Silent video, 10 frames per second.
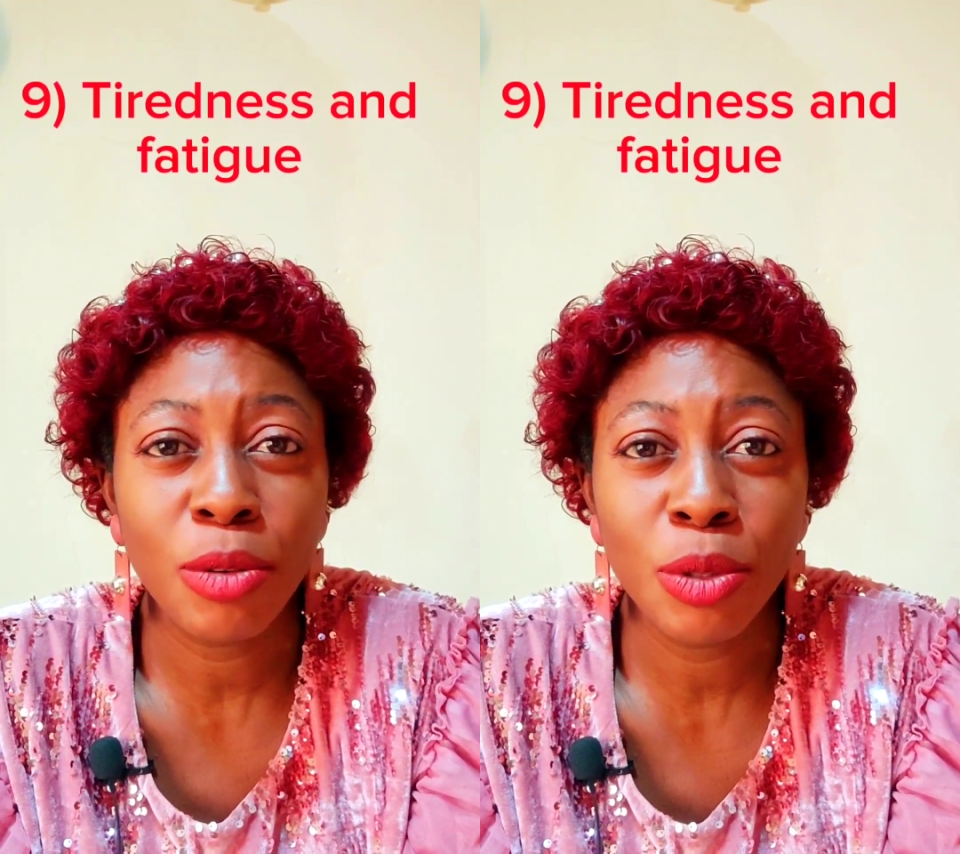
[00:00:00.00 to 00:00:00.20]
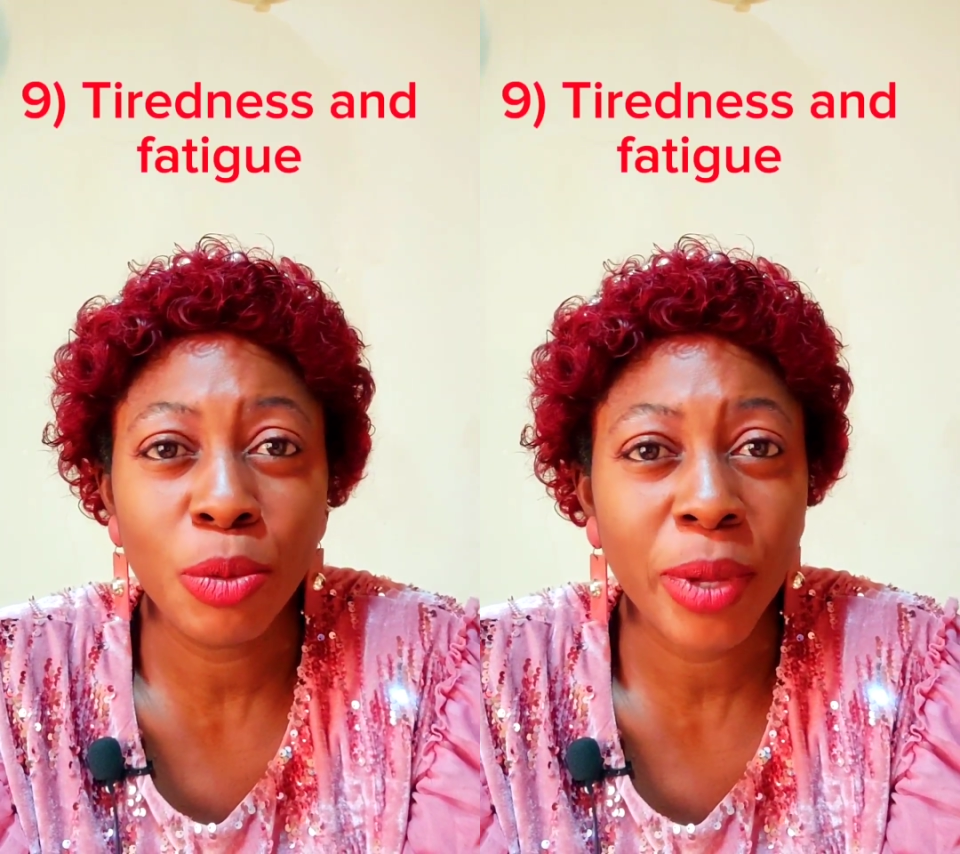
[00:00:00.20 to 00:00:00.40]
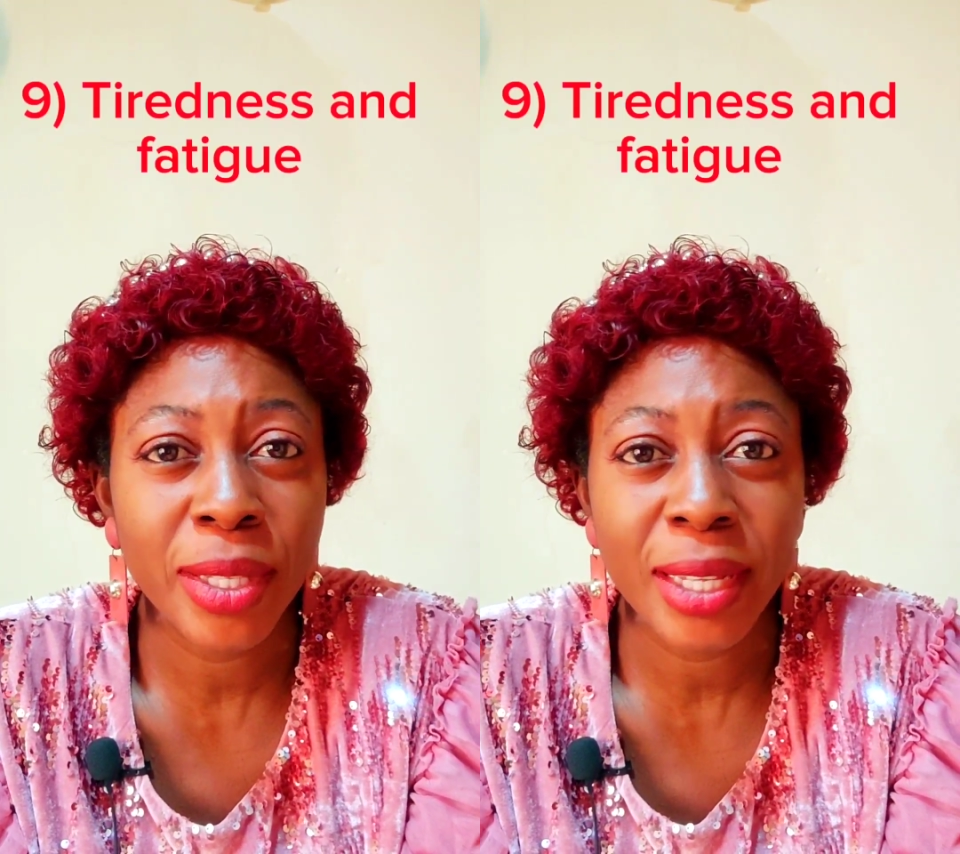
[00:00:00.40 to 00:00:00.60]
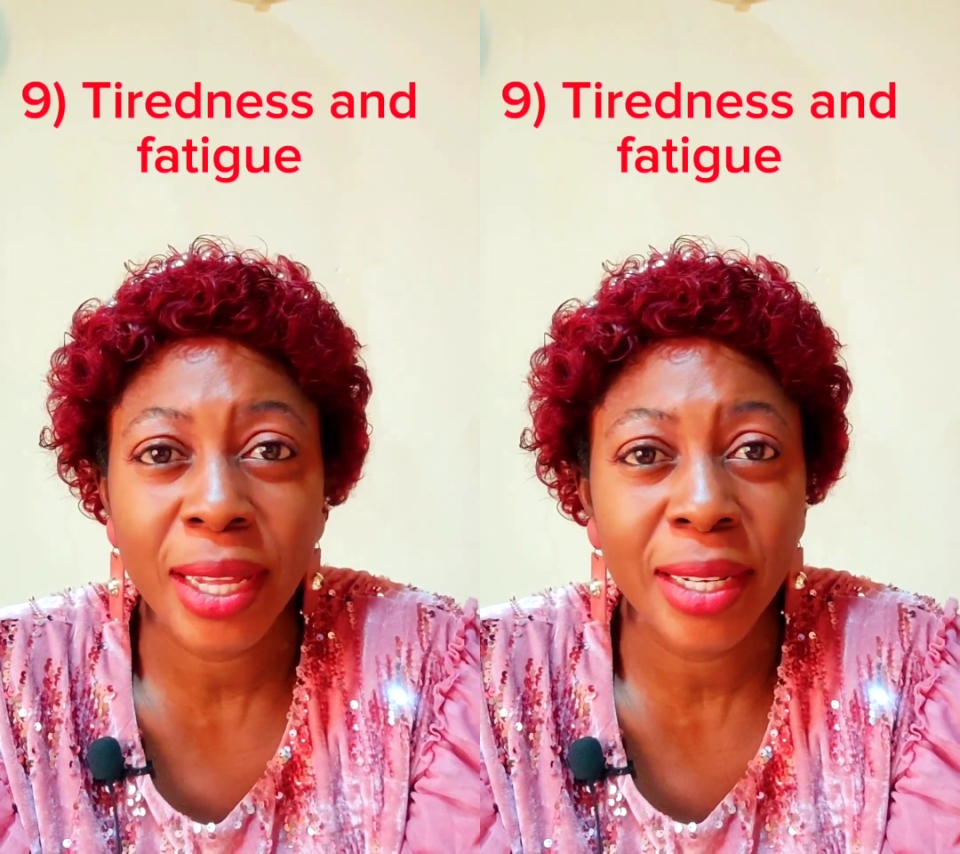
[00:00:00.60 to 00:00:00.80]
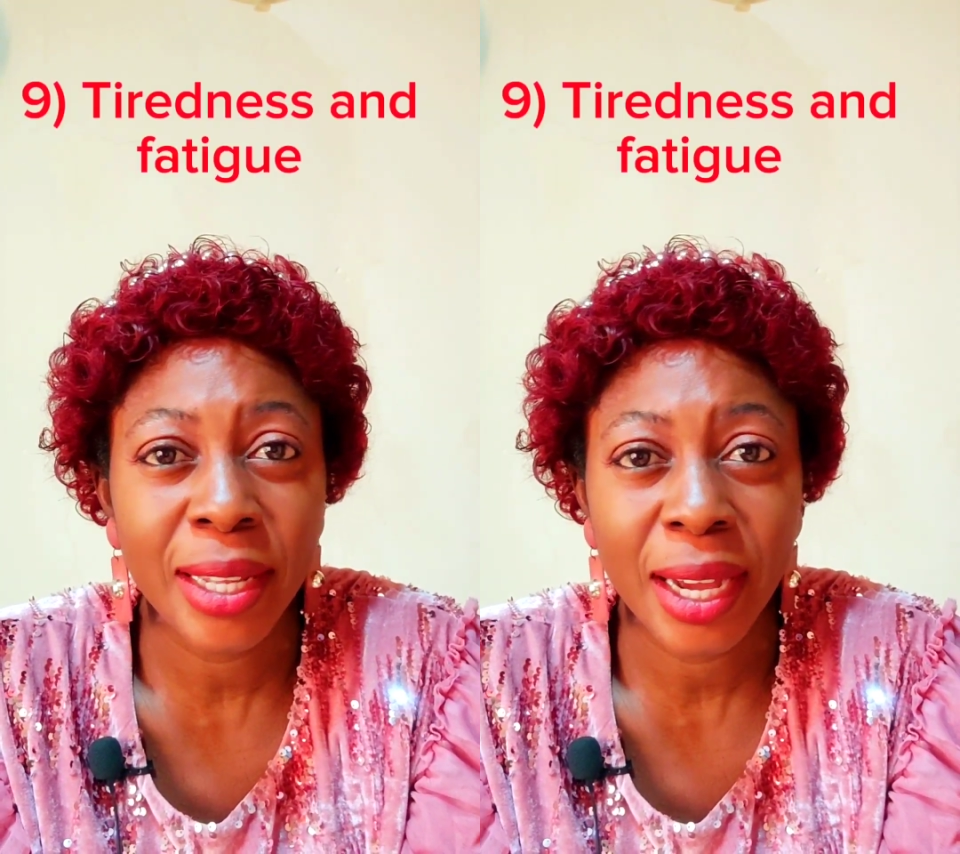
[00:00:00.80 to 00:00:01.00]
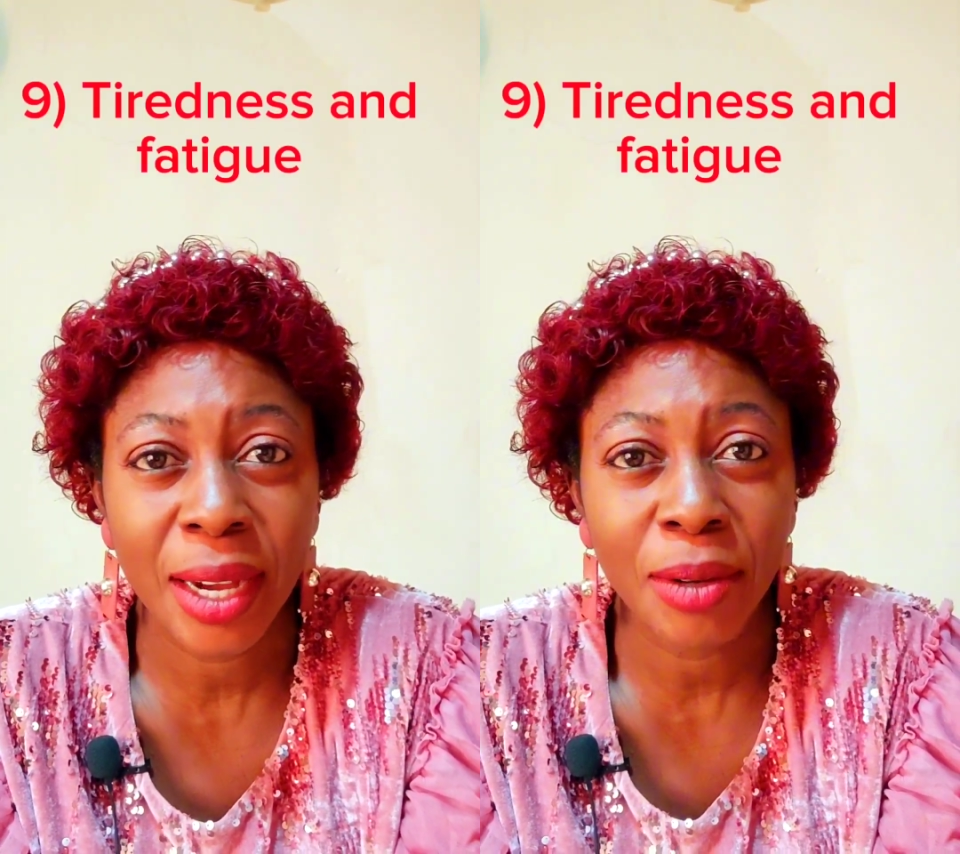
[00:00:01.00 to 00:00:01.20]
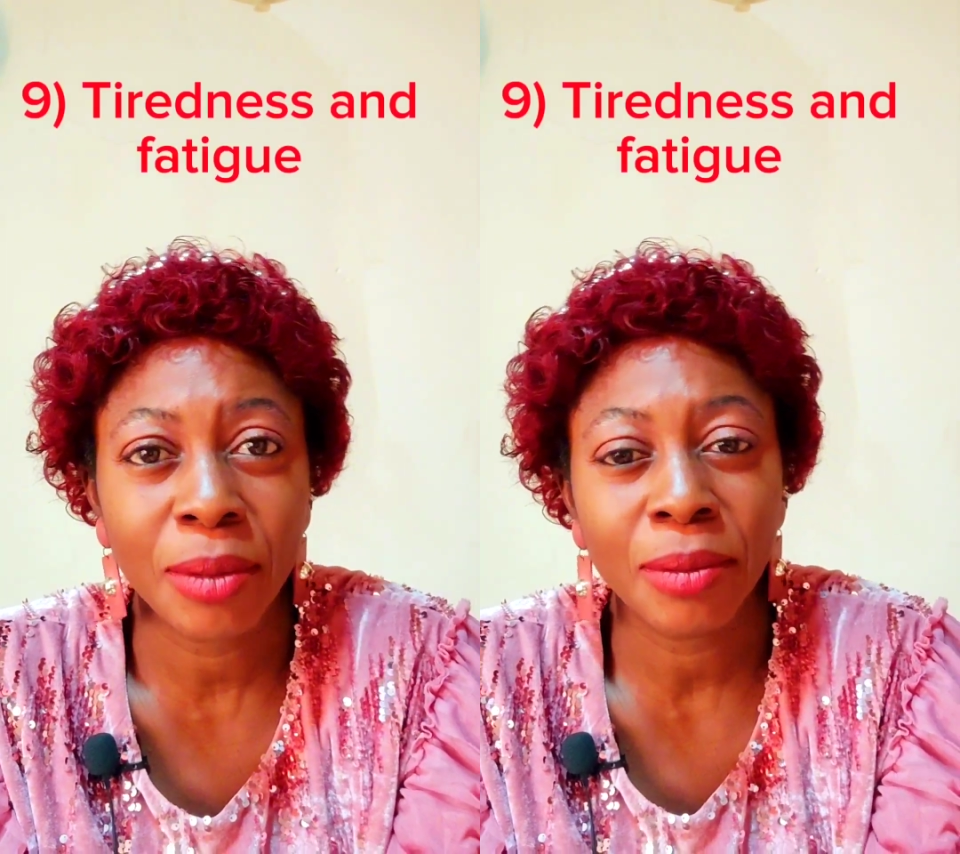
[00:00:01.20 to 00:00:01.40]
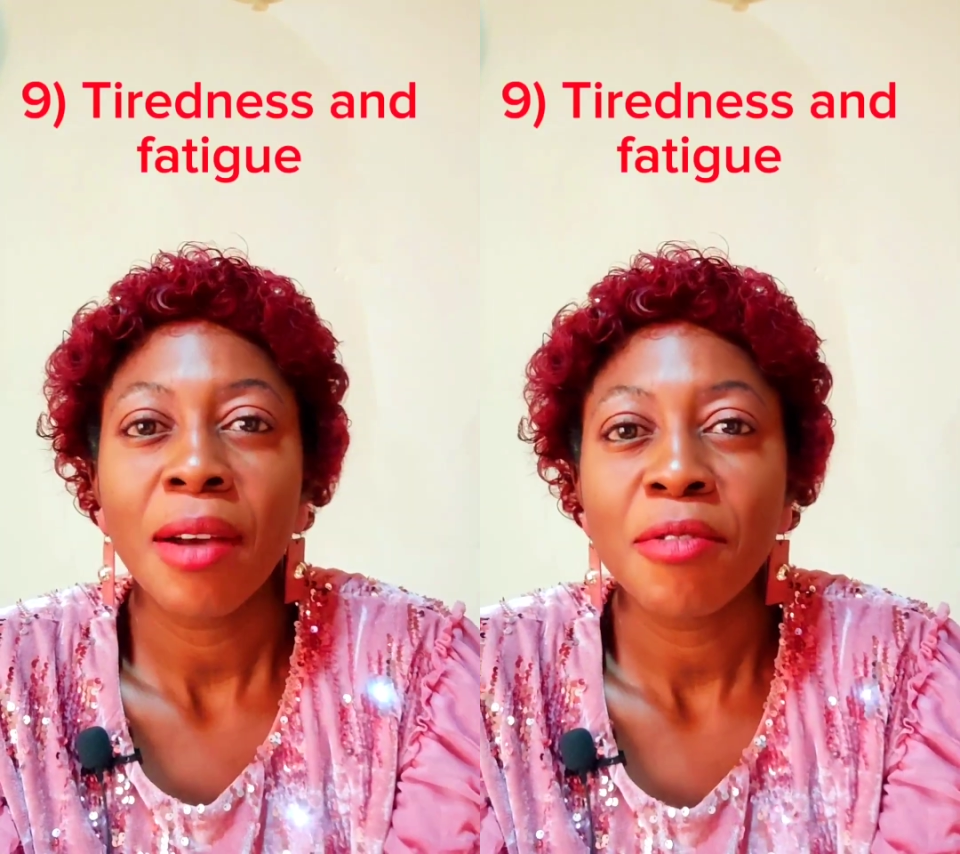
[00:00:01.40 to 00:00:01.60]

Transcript: lose weight anyhow.